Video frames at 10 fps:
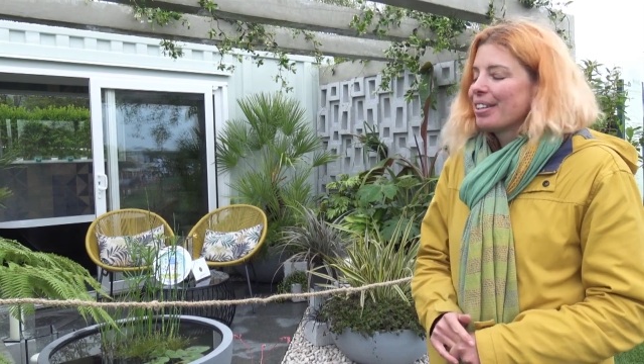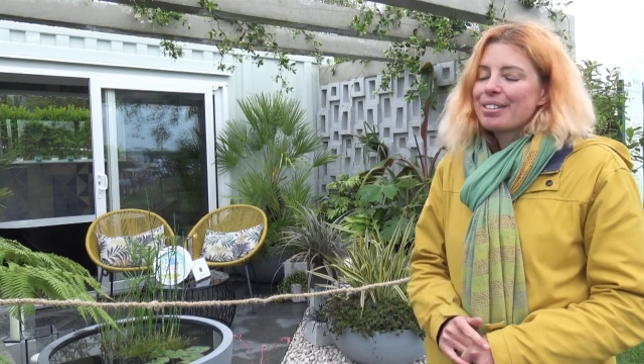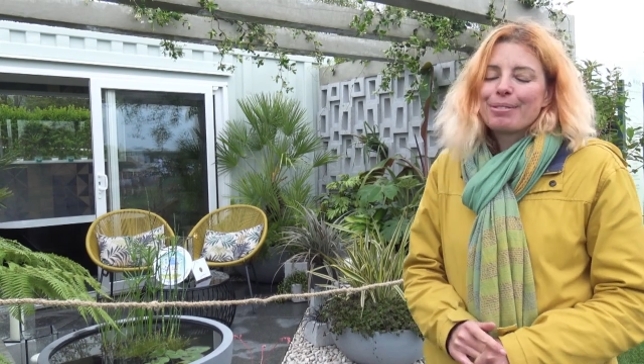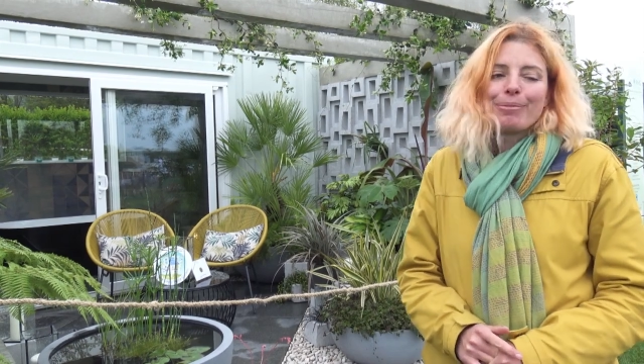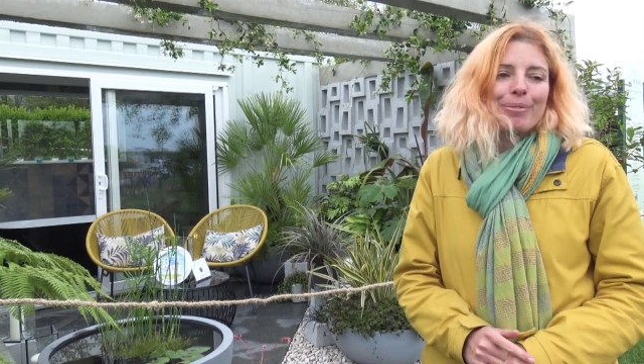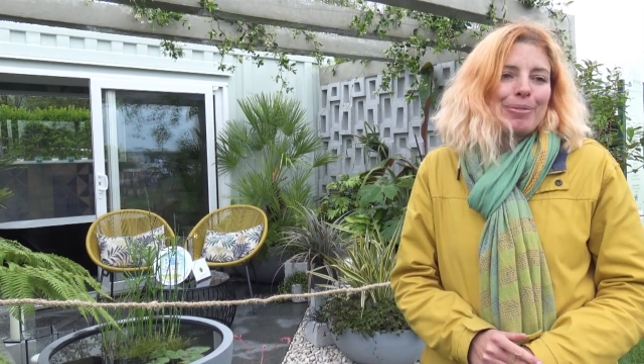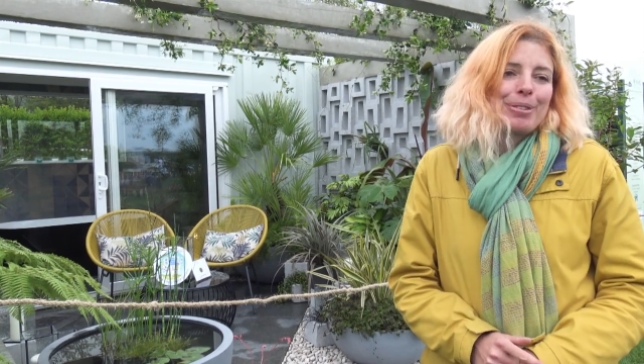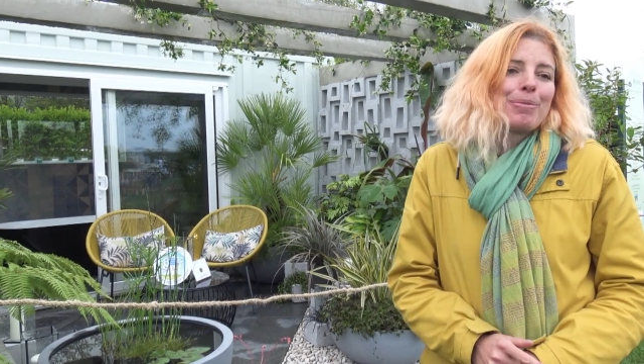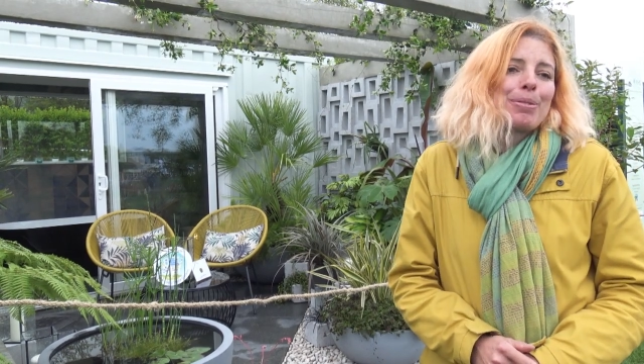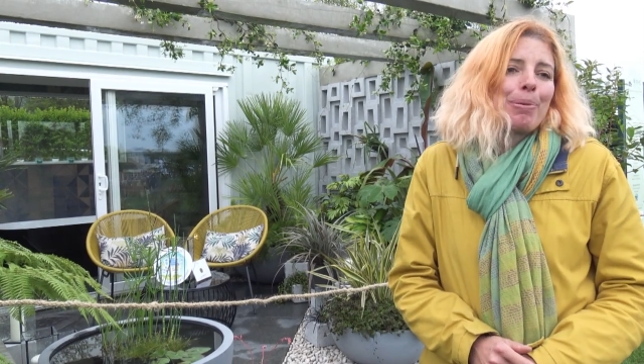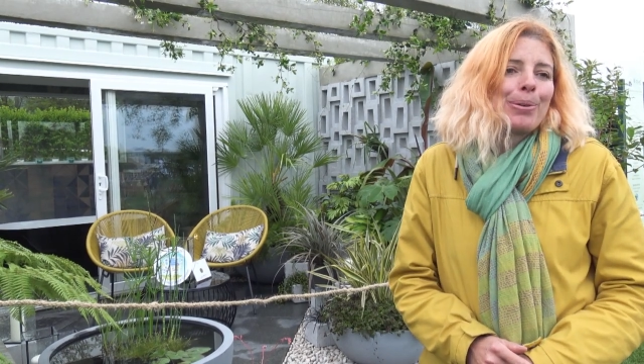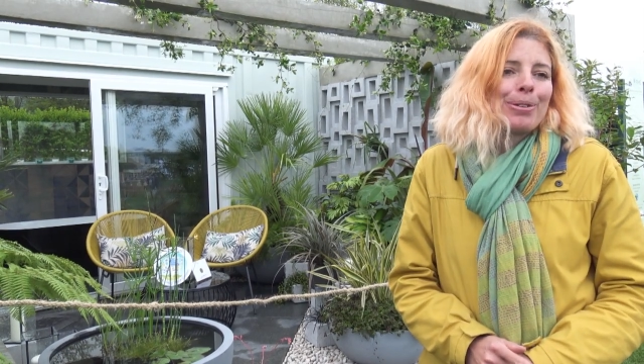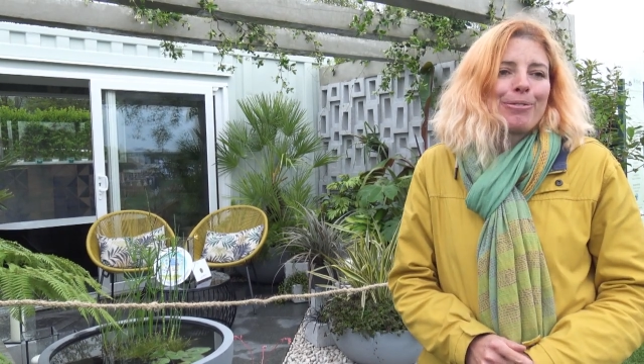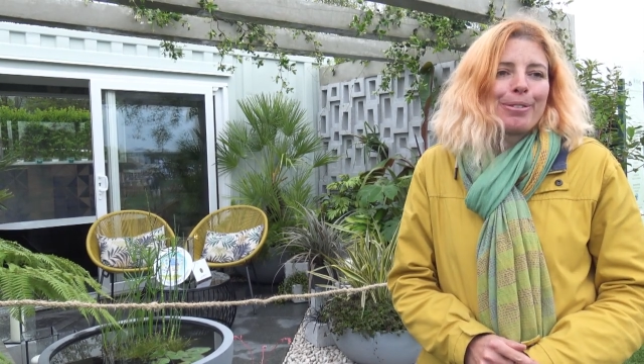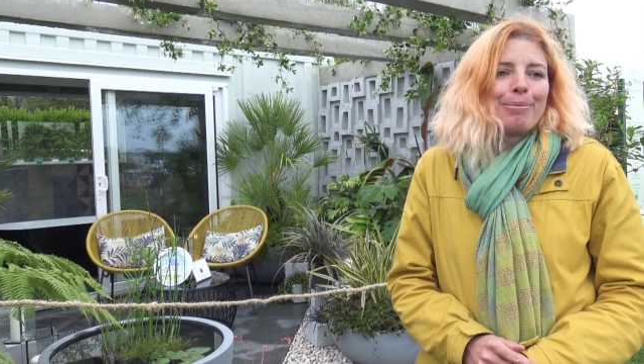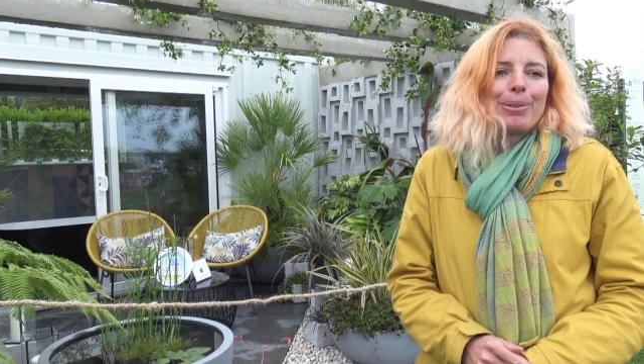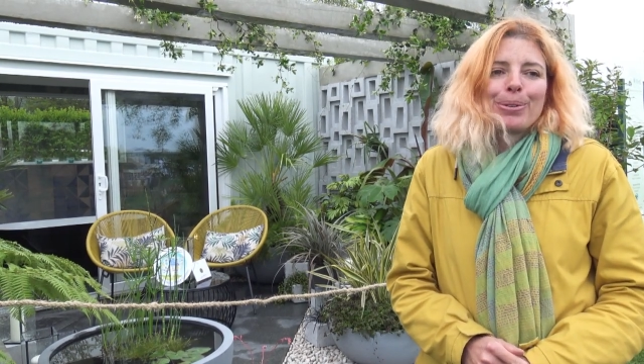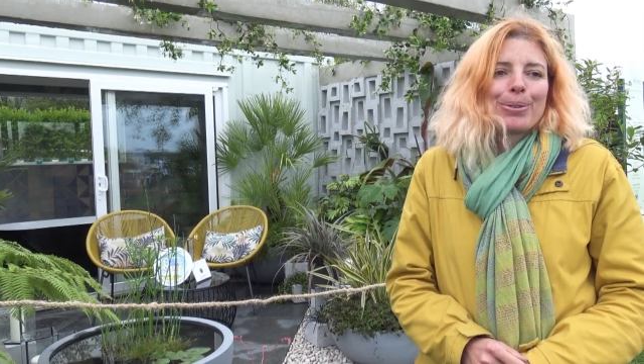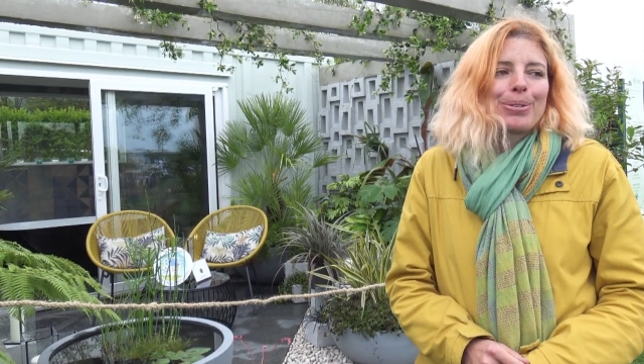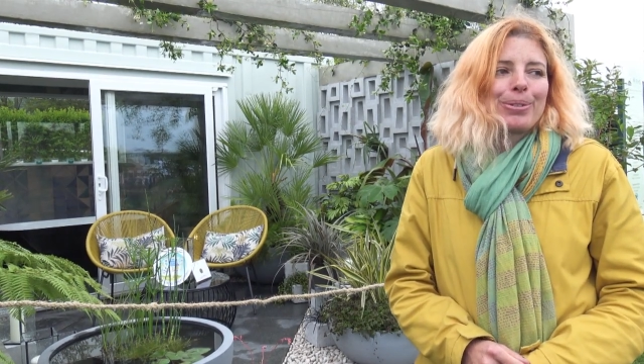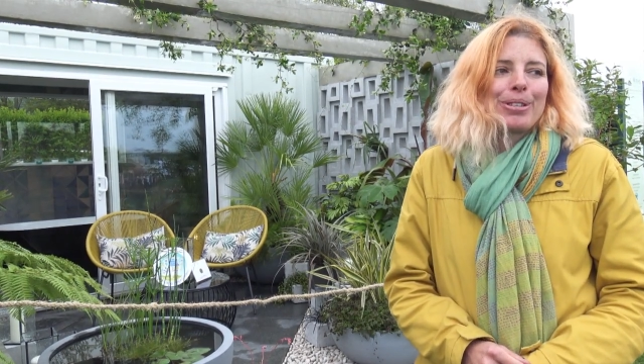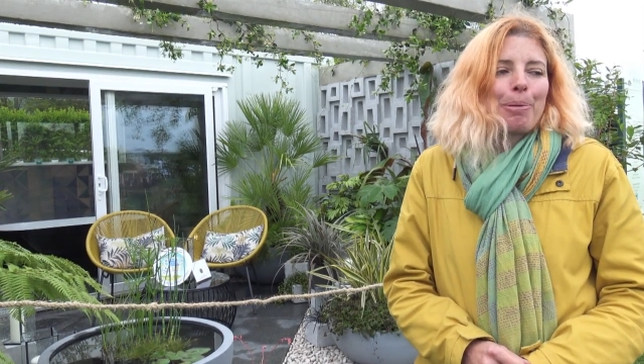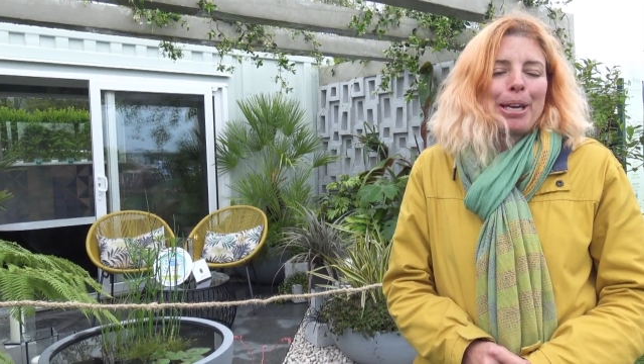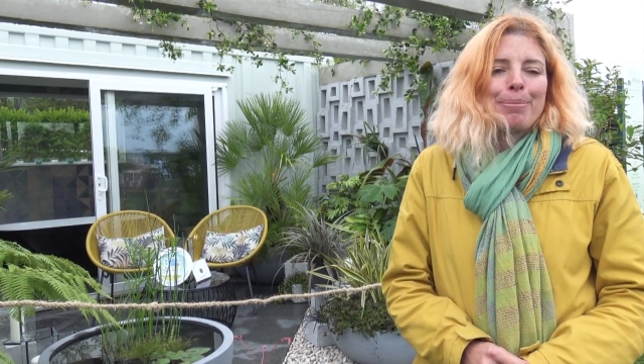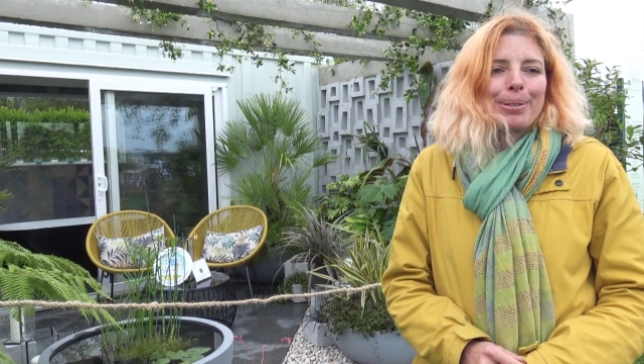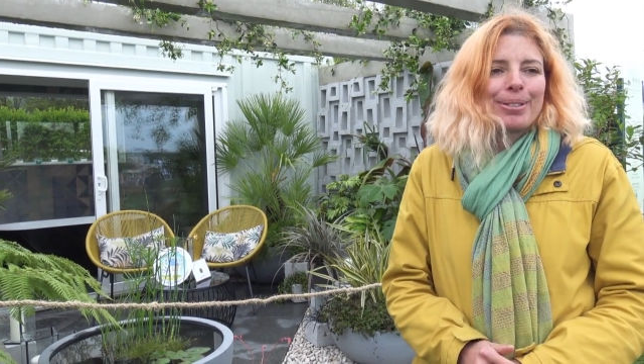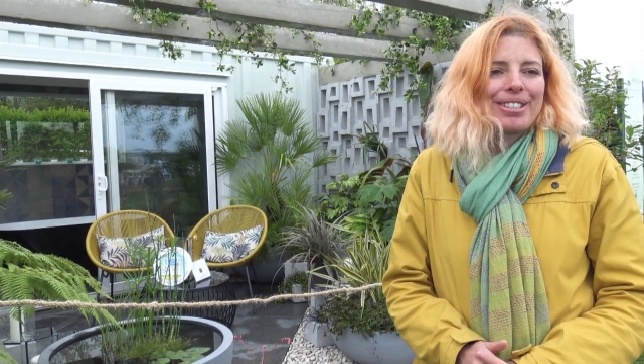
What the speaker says: some support from all sorts of people.